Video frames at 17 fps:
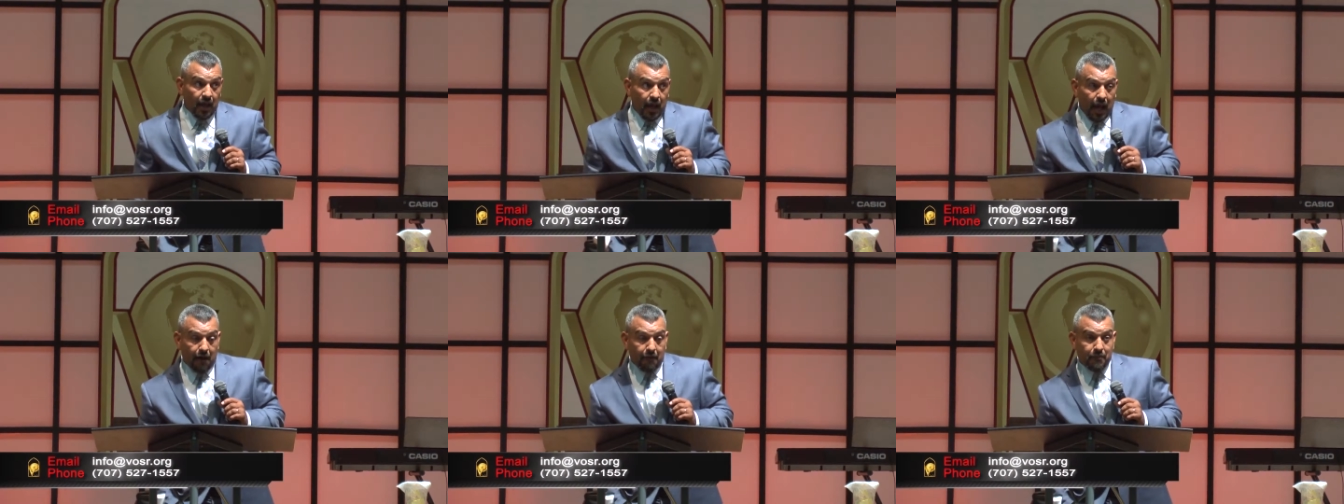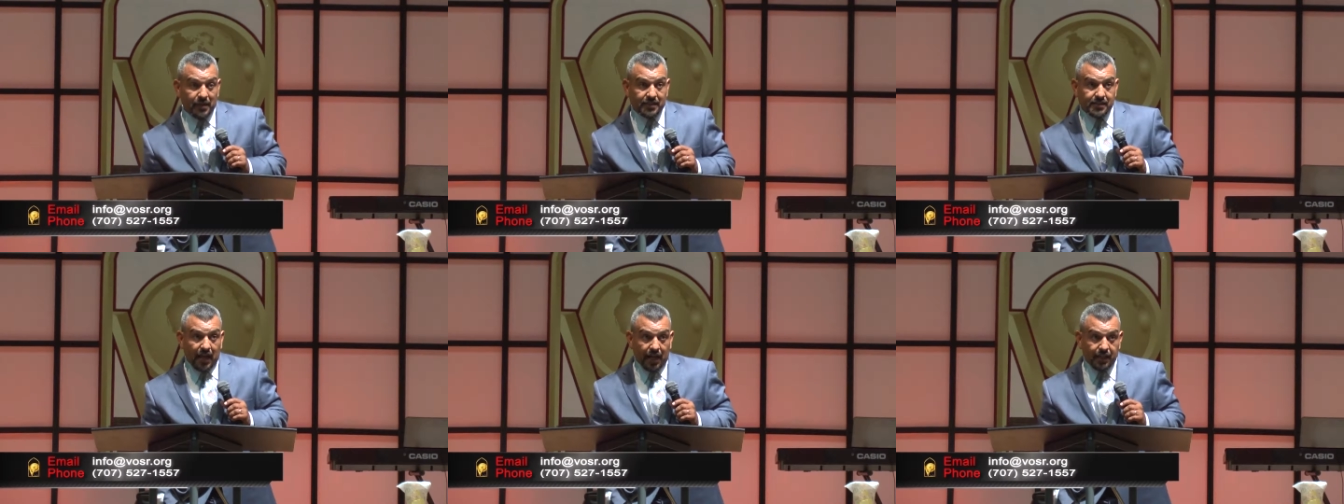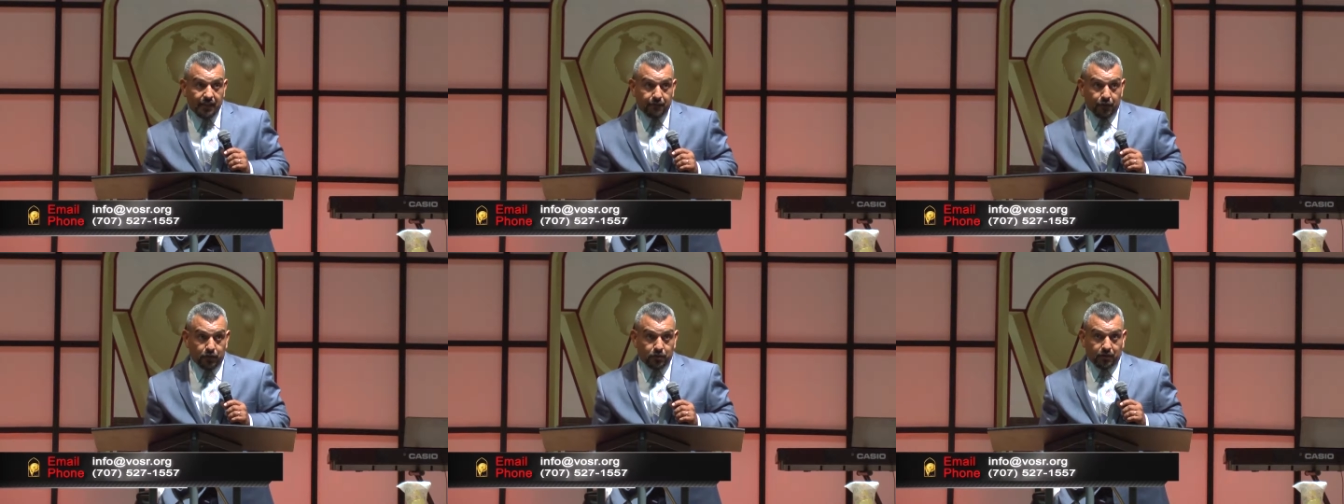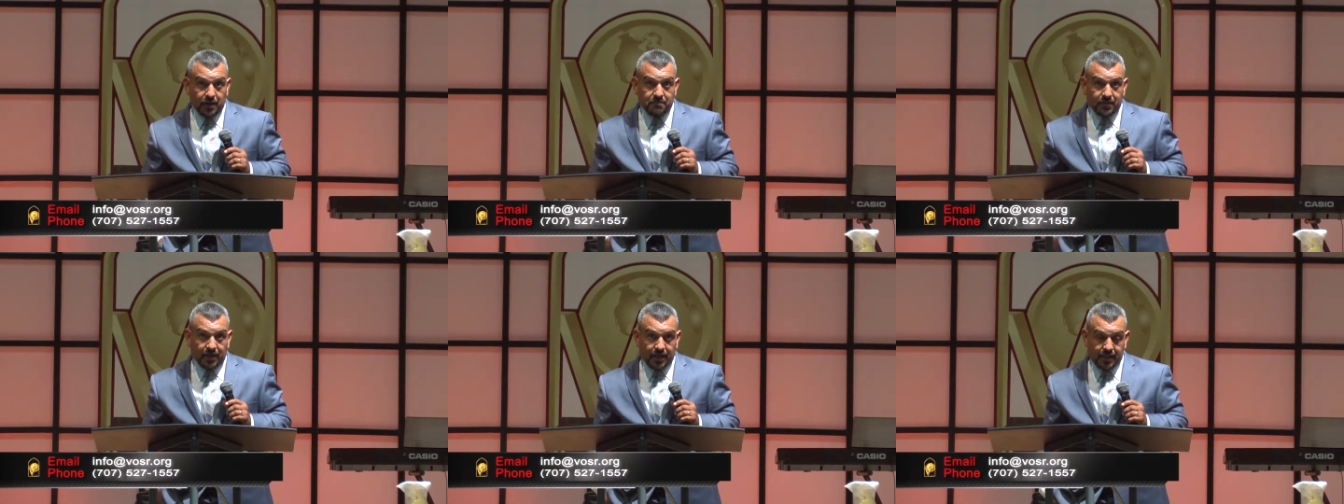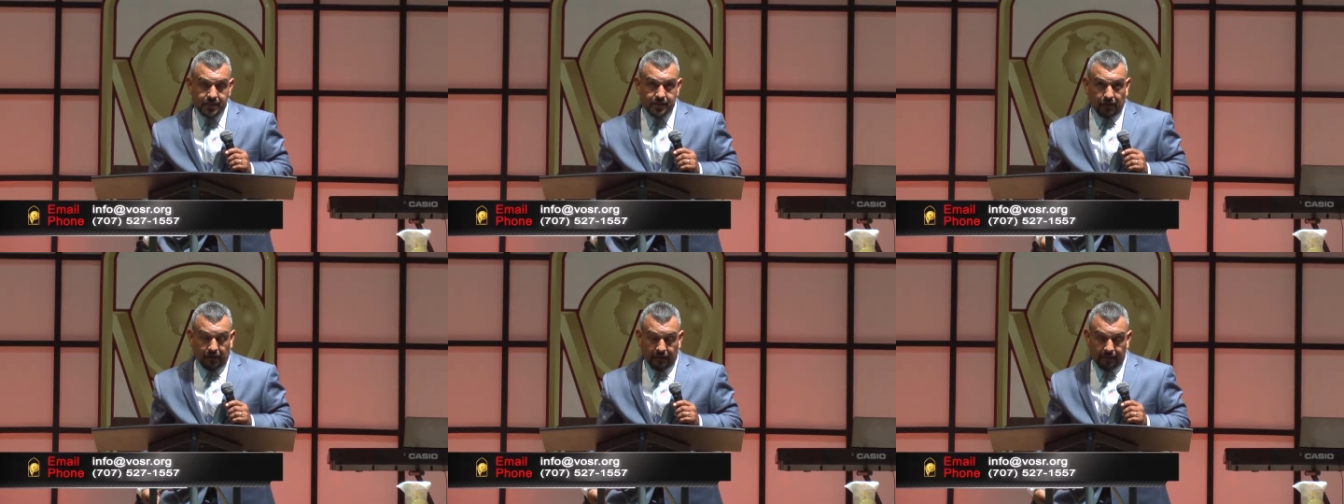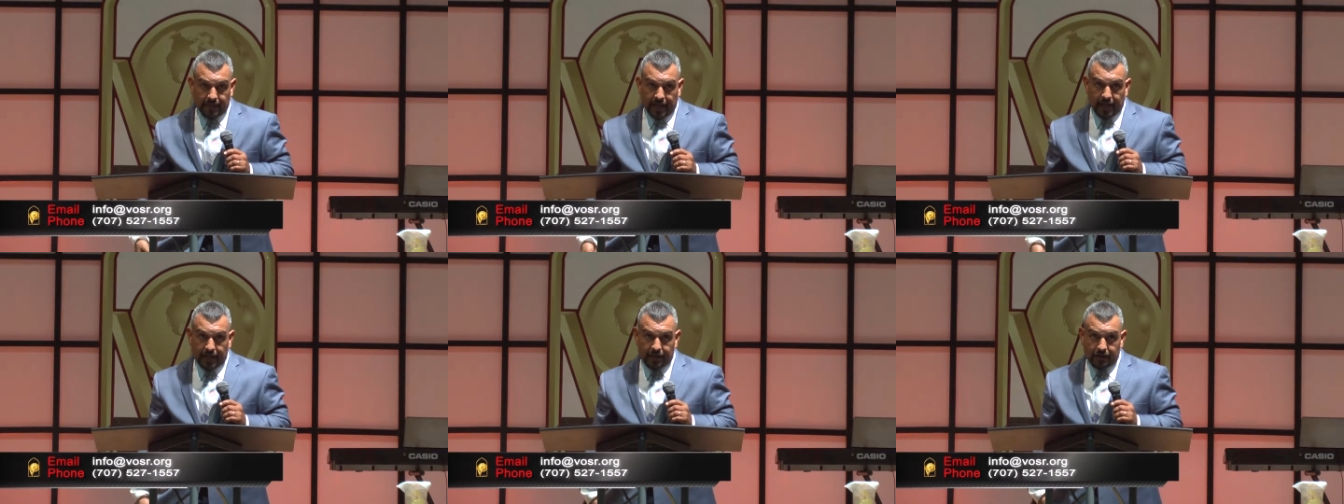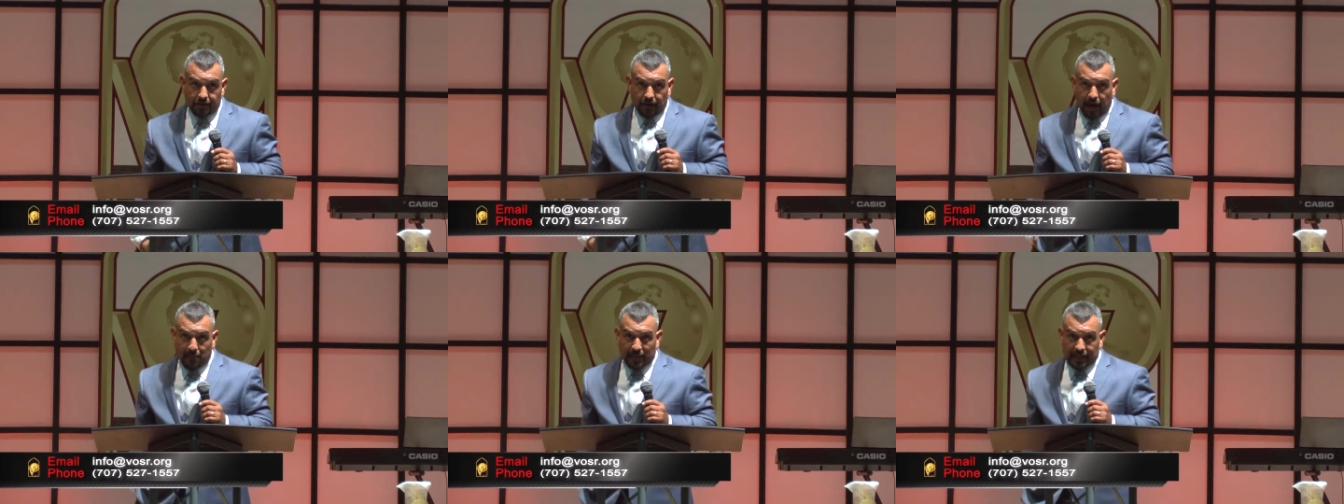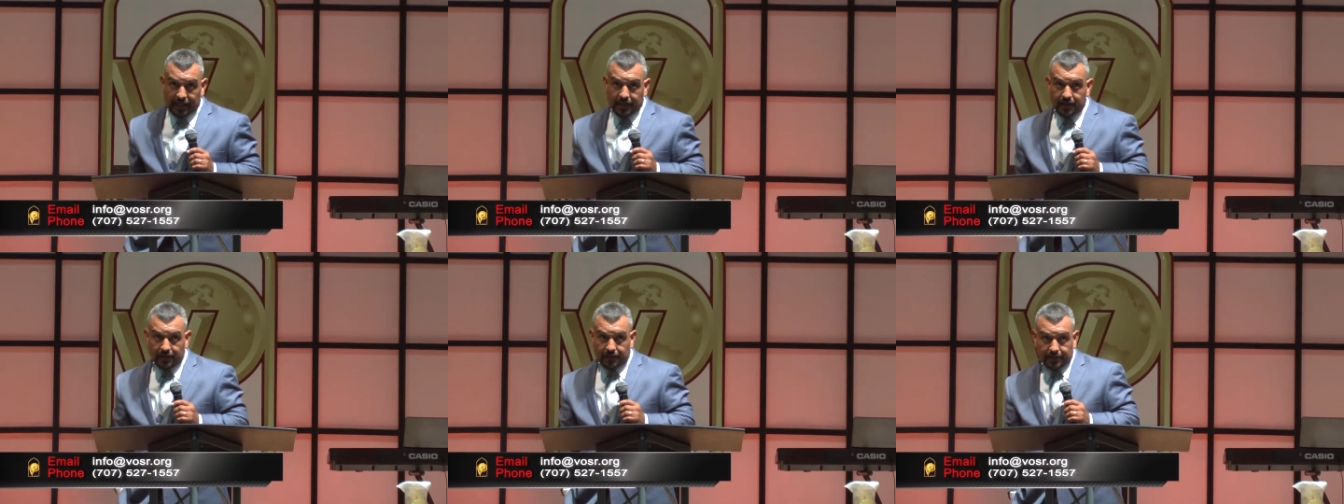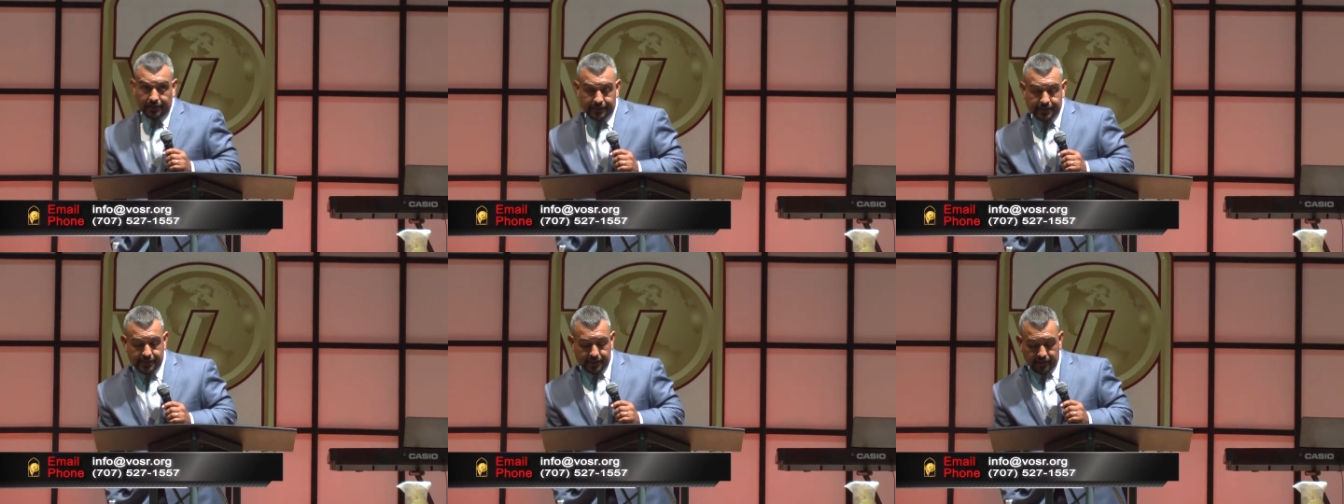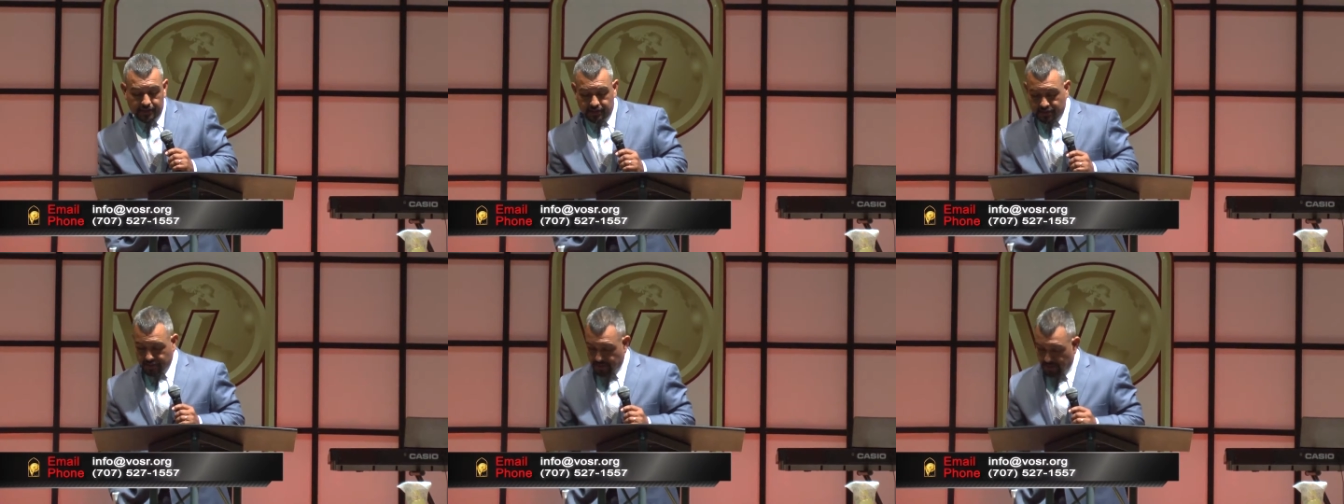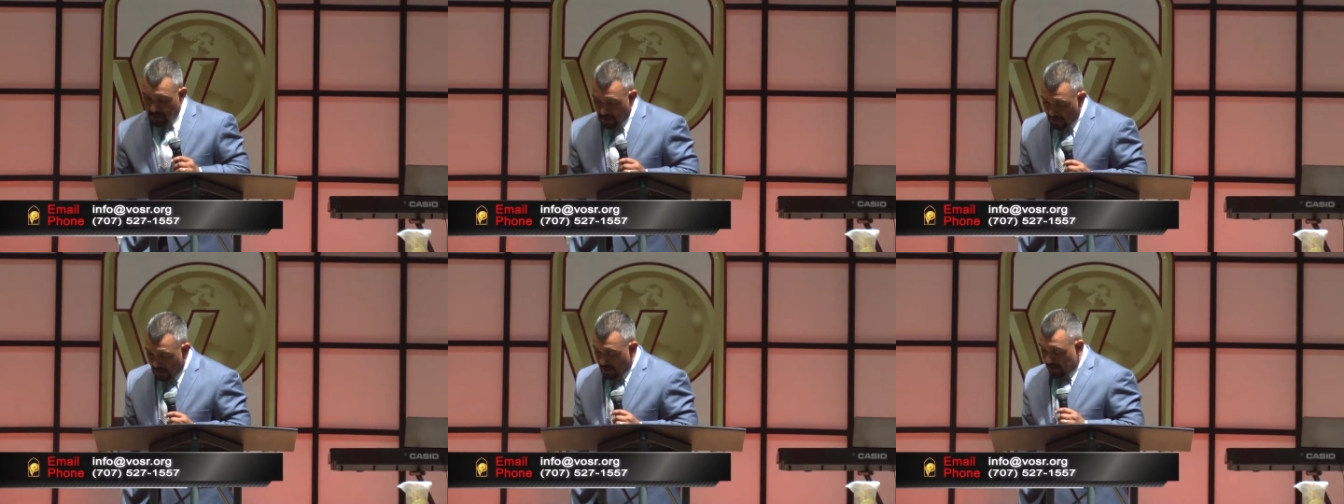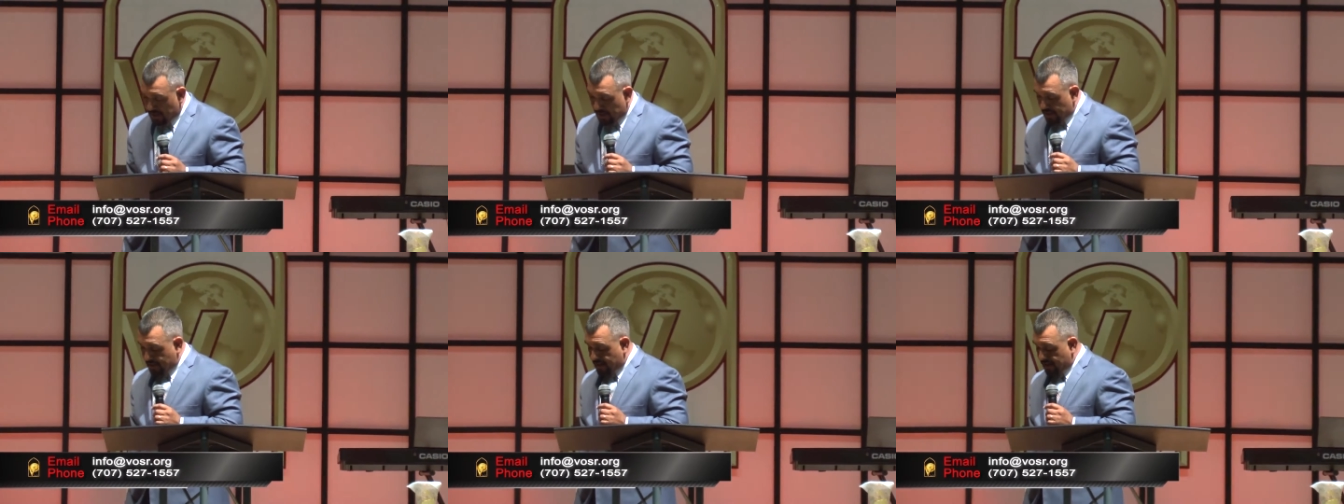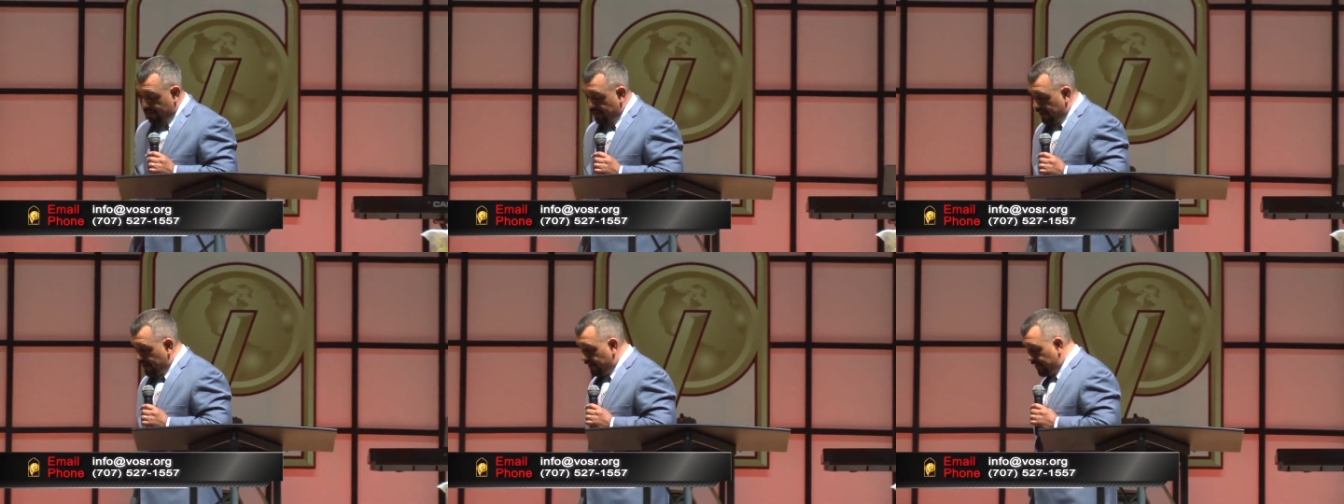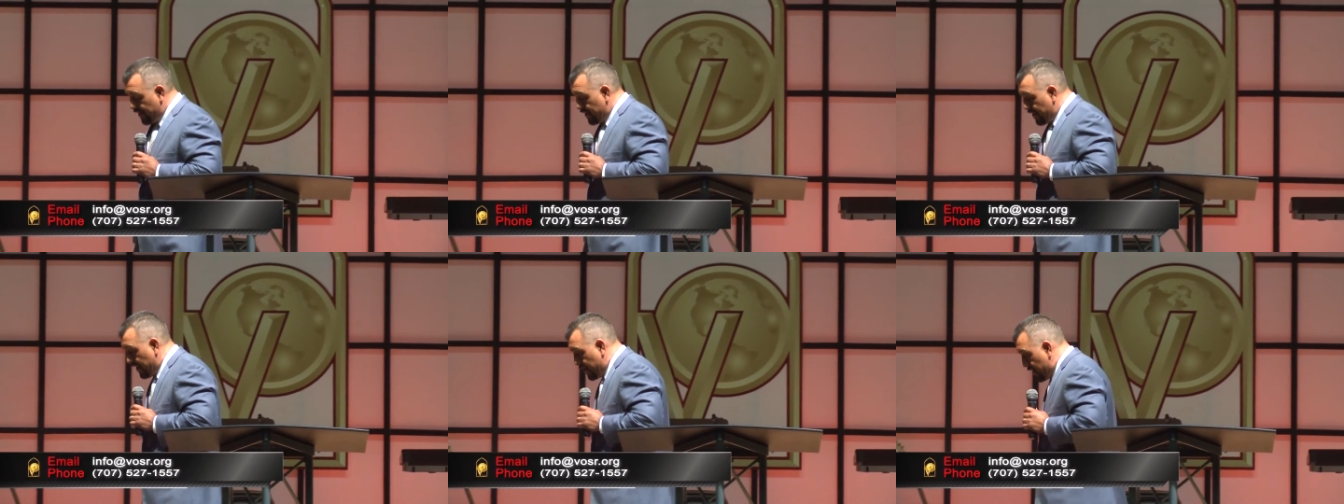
I haven't been tithing for three months. Oh man, you know I'm a leader. Gee, I can't believe it.